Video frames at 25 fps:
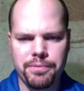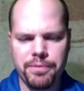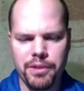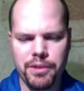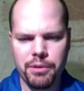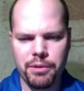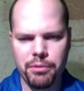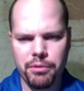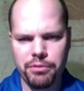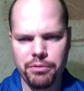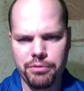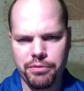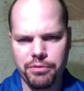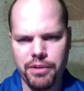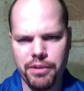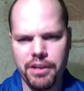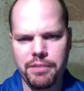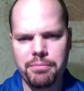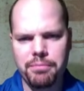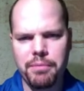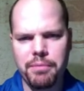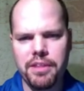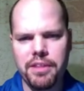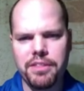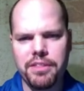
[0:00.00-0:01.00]
Now we'll
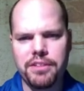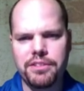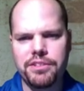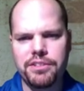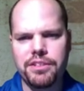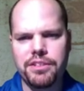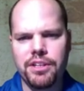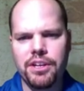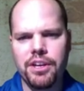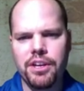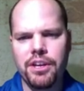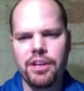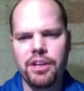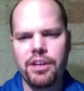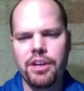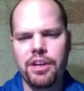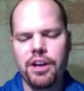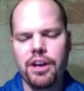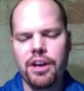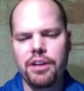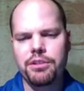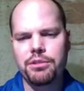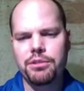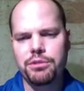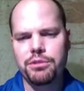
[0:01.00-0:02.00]
find methods
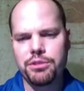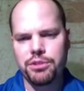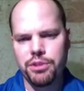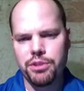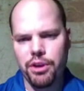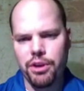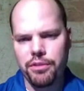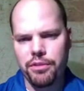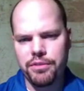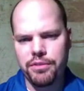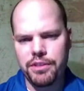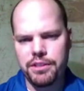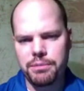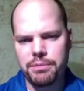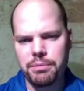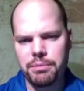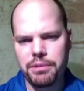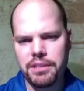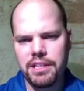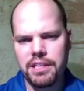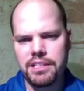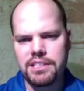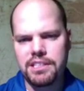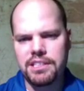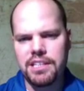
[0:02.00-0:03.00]
to solve this, but
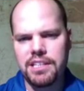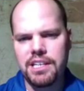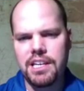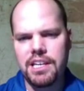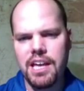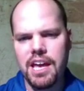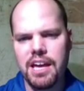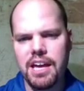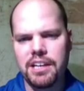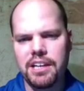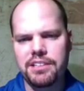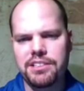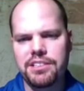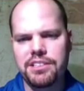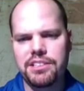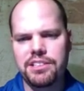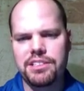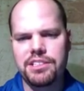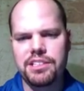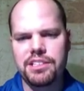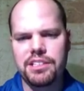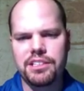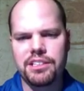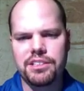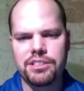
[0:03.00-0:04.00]
let's say x is
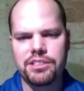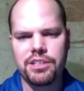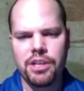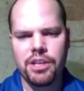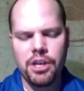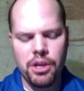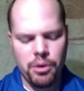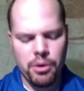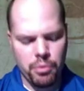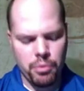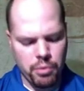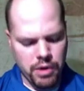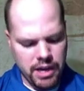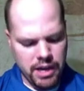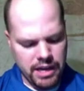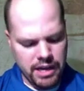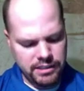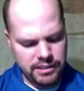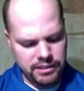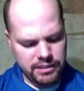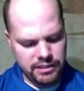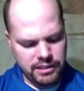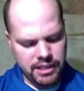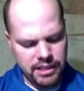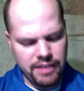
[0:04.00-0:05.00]
6, y
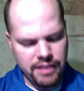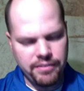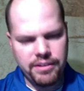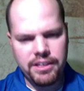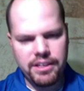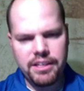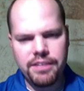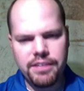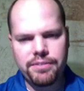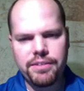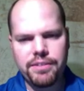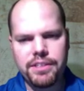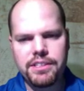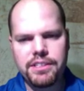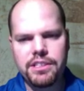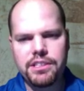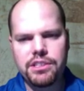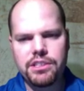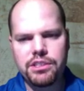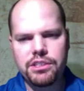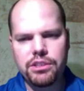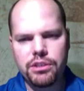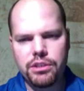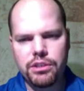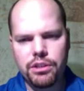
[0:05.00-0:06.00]
is 11. If it's a
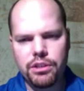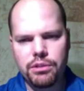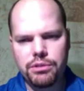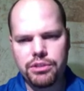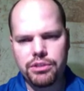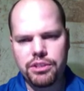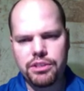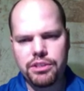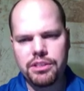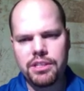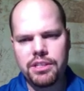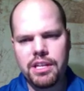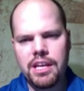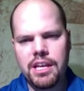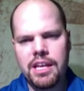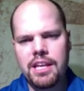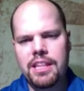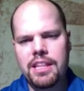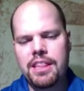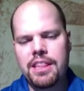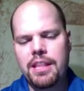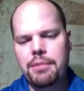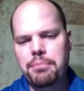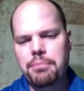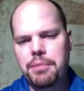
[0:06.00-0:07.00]
solution,
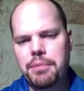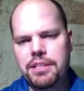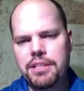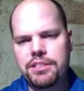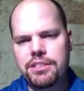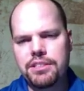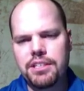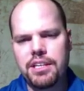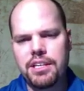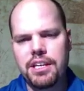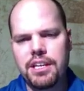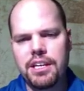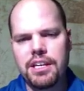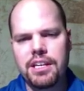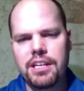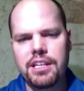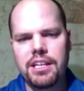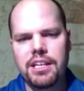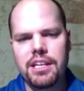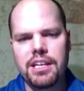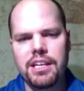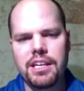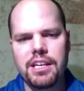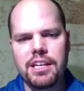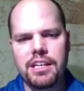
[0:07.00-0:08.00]
that means it
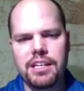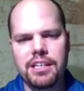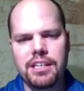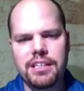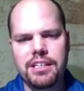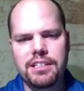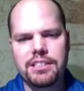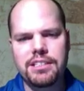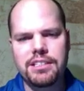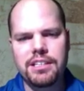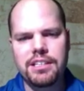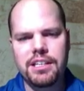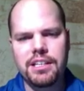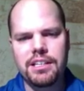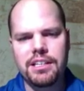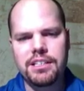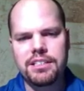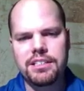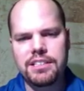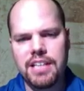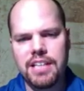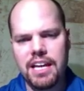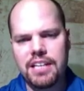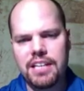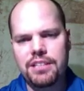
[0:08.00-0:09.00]

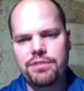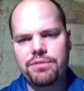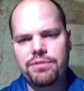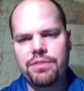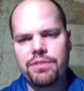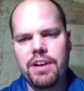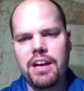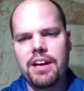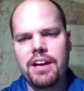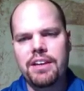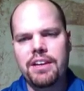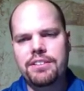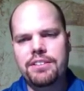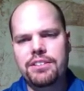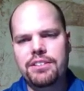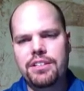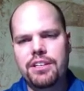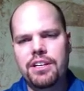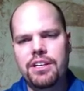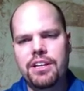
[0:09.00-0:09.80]
satisfies